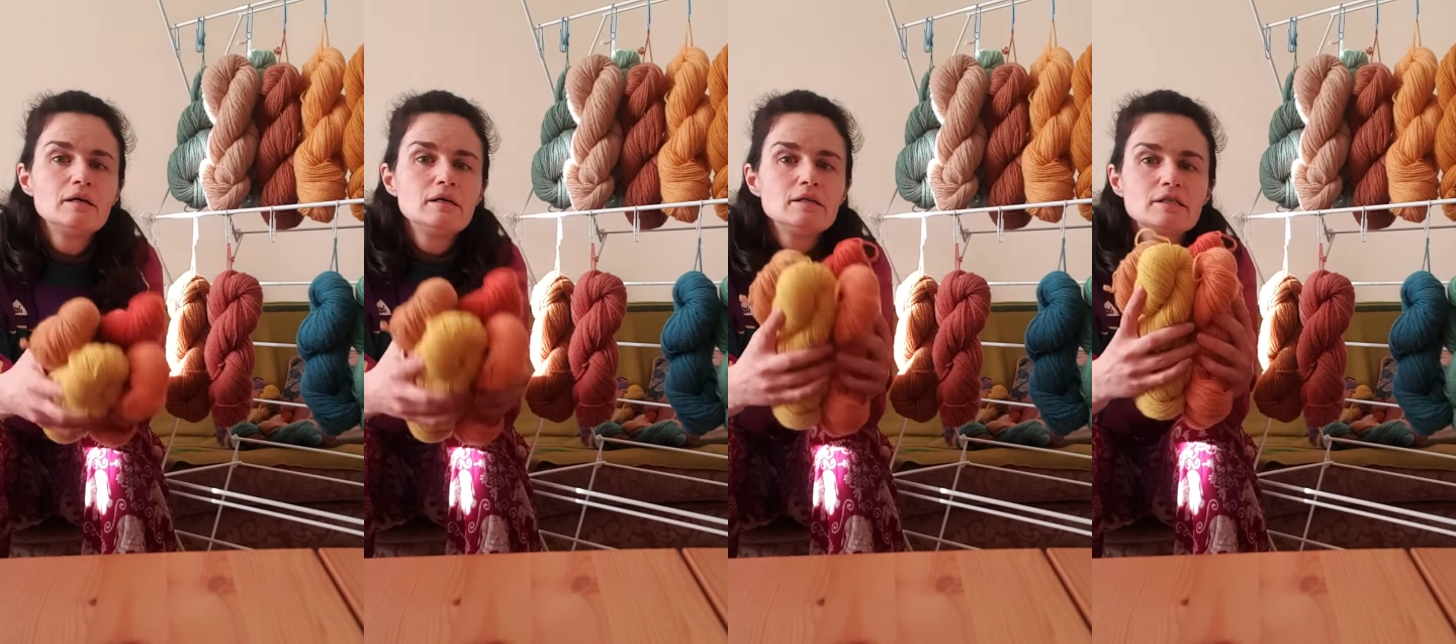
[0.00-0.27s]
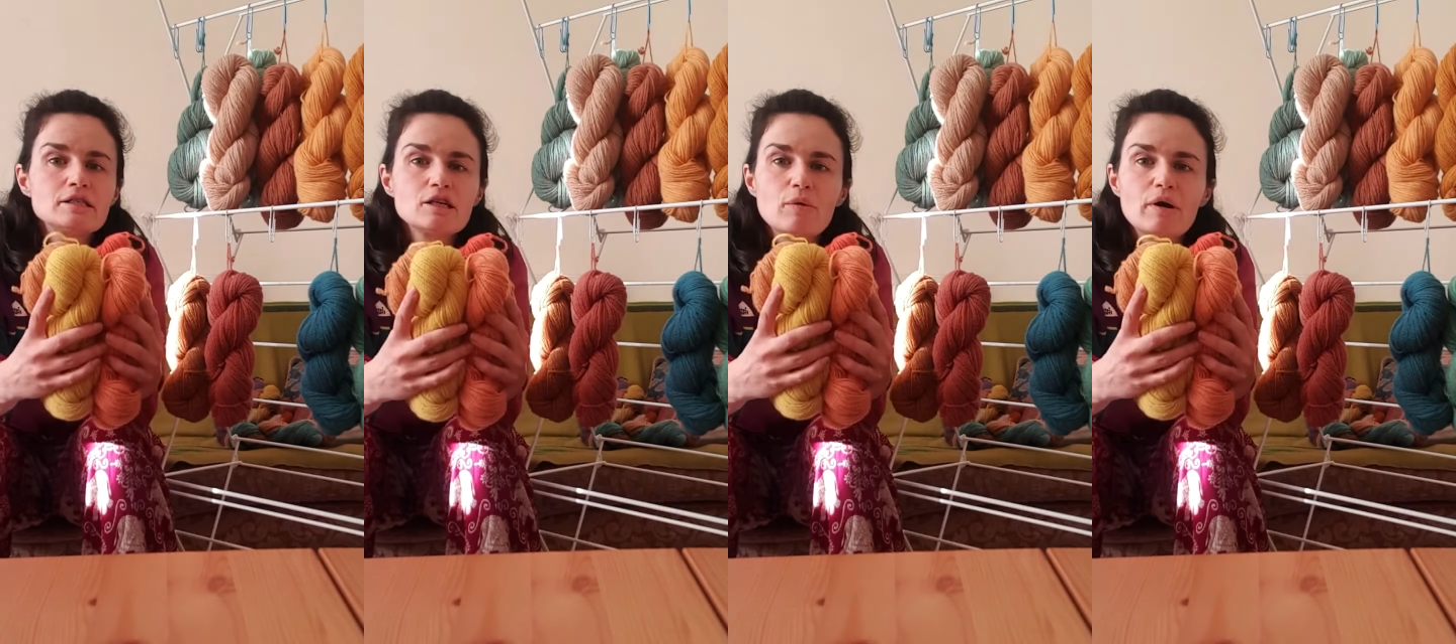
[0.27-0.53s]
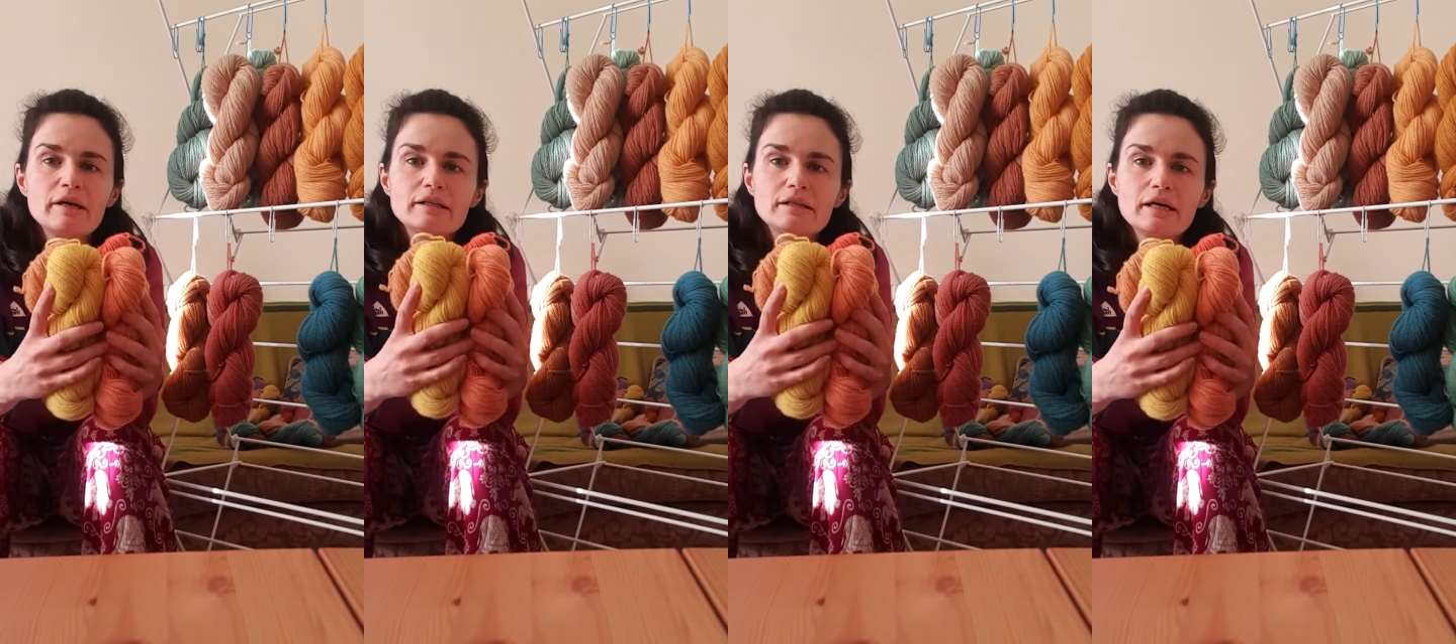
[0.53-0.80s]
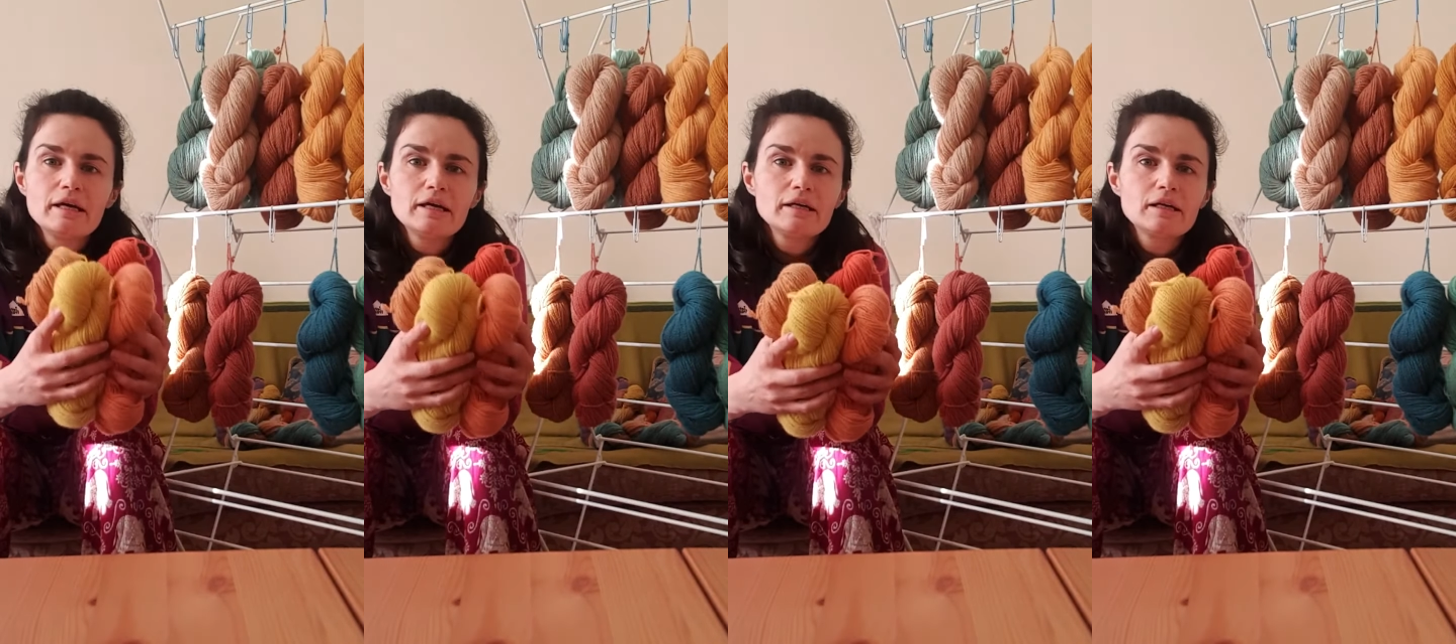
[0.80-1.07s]
So I
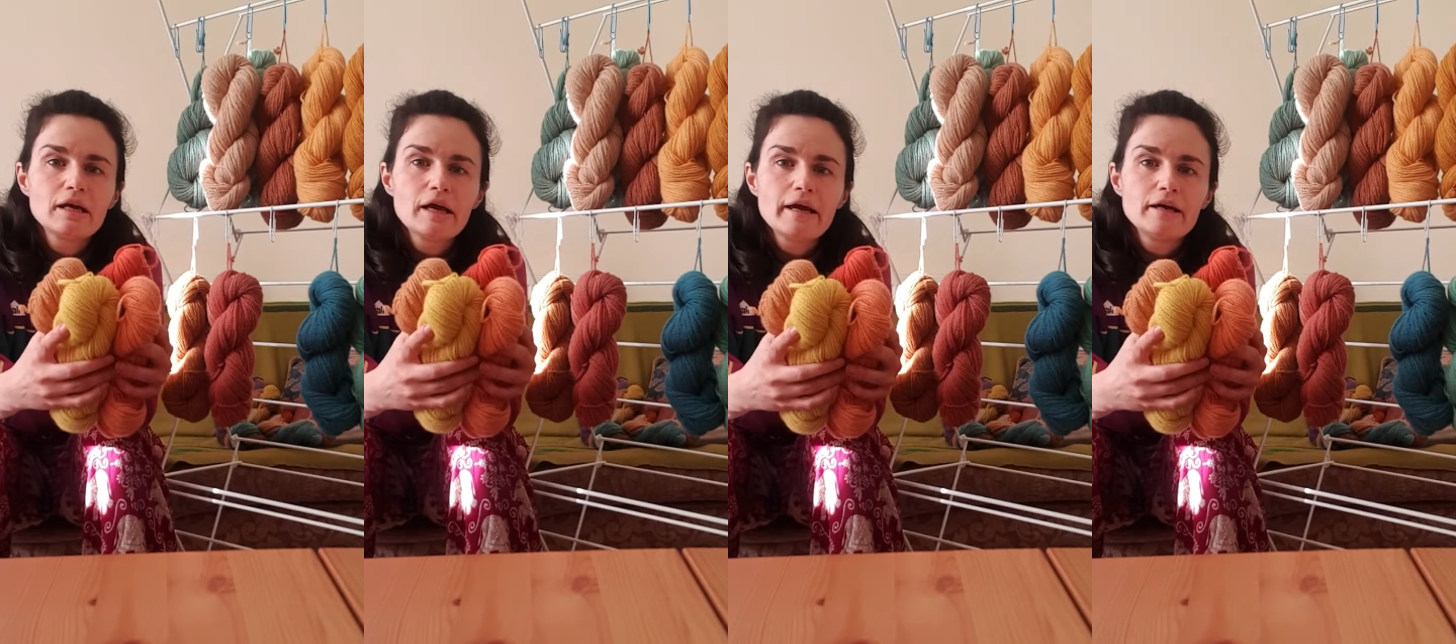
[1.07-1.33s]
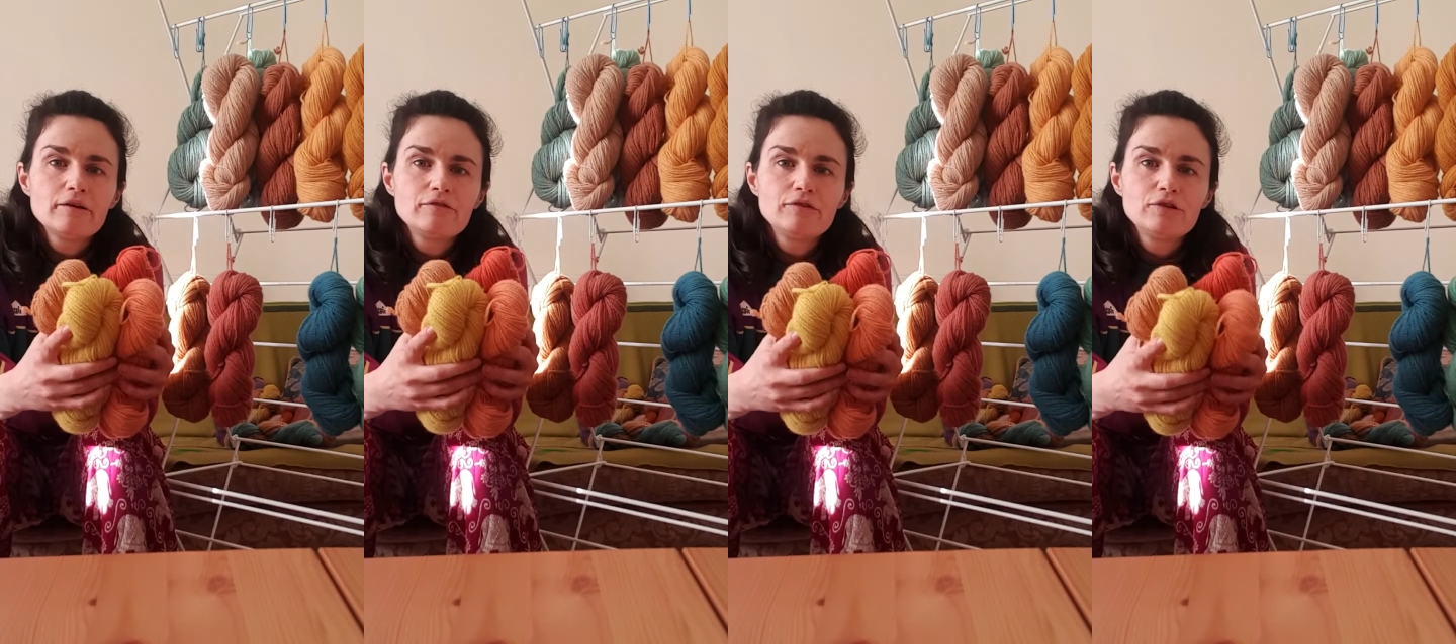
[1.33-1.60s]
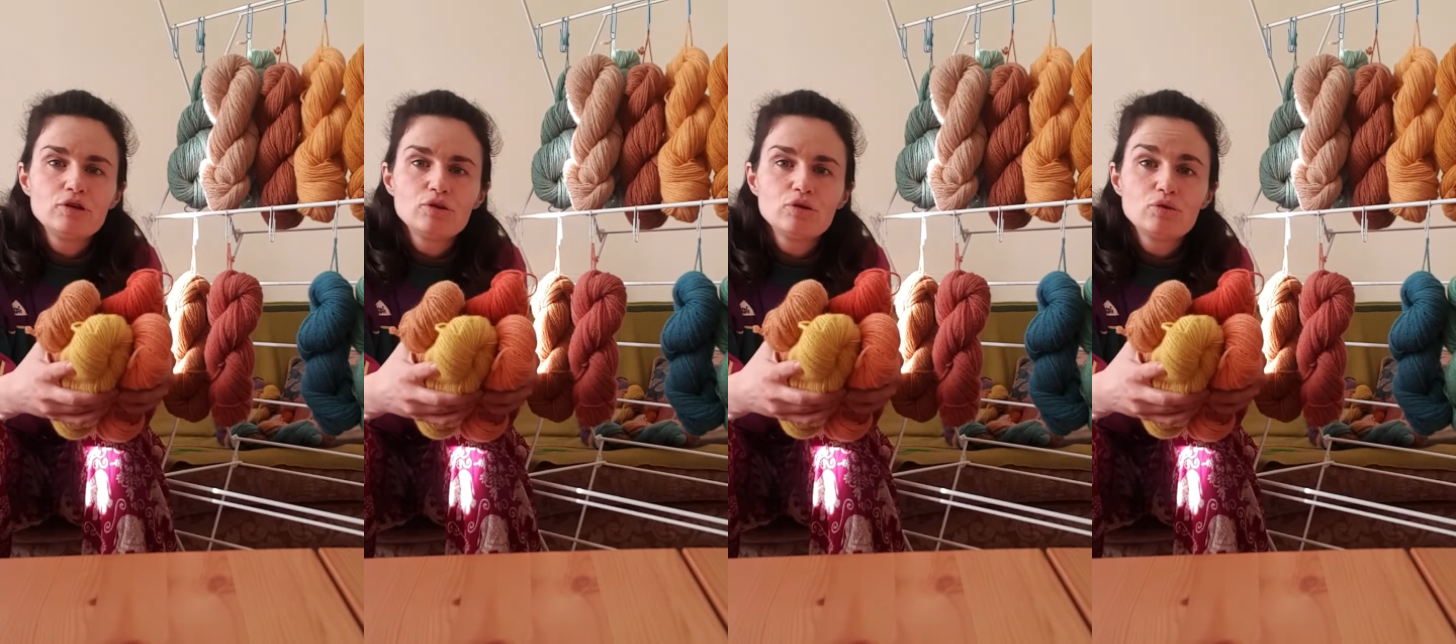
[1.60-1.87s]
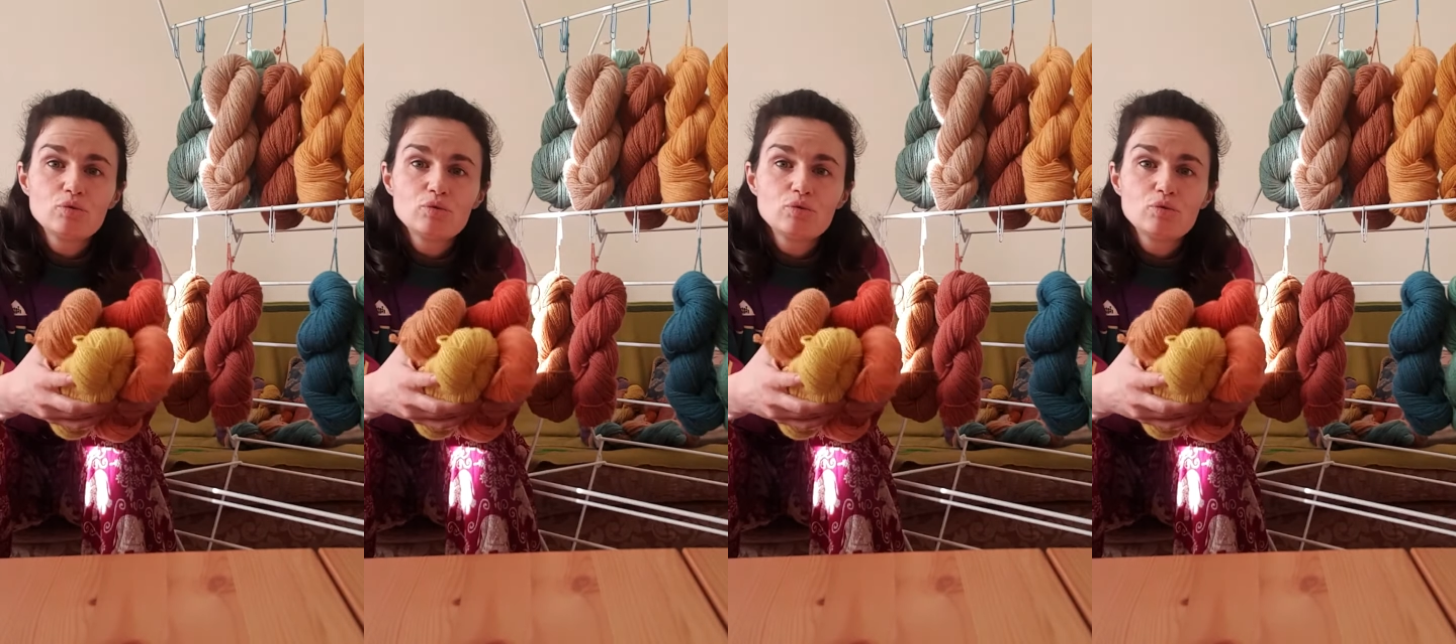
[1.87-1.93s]
think if you